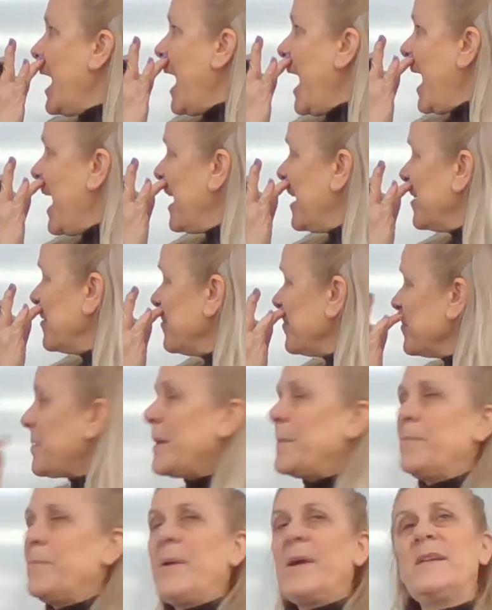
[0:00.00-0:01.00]

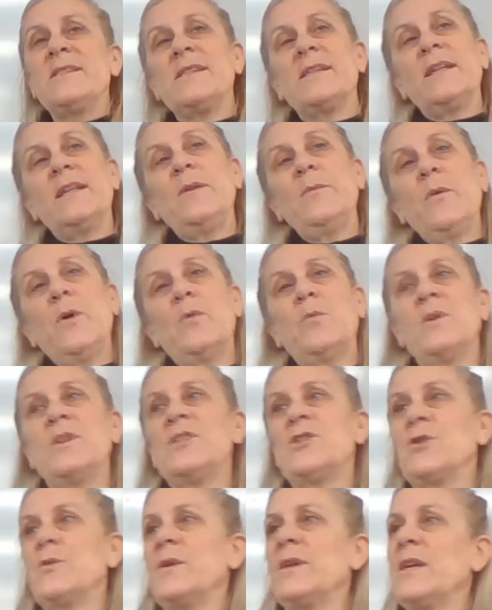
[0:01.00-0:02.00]
But basically what we're
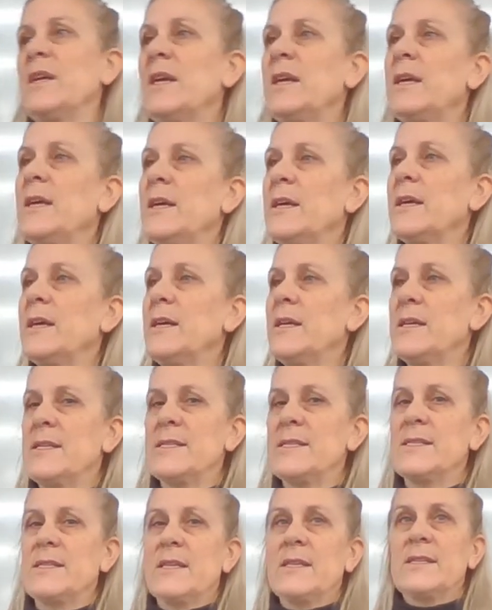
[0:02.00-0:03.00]
doing here
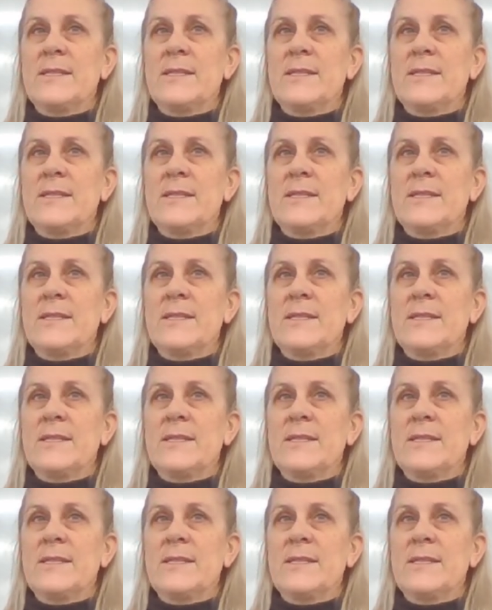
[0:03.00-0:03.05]
is,